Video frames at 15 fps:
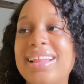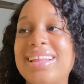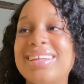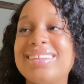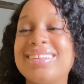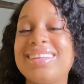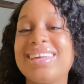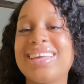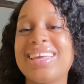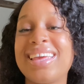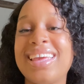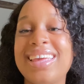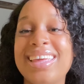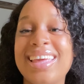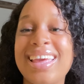let's take a
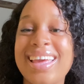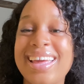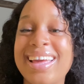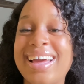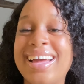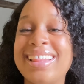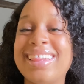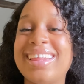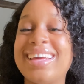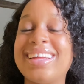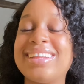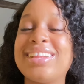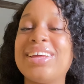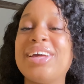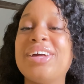year and
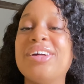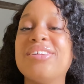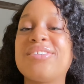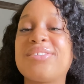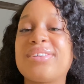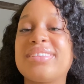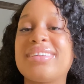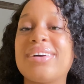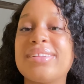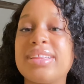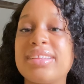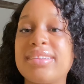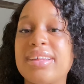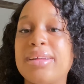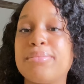then sort out
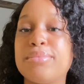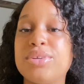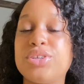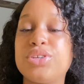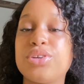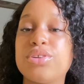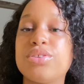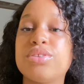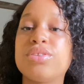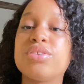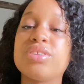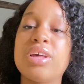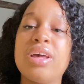these admissions.